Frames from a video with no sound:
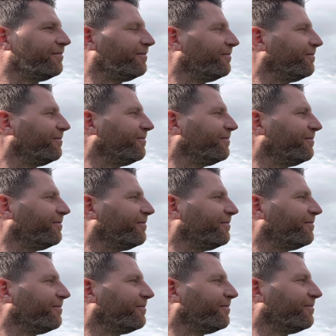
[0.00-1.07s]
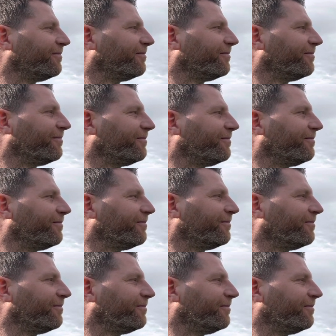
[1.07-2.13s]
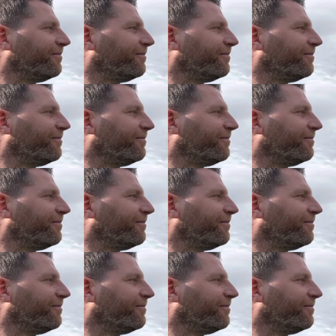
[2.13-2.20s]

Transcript: [no speech]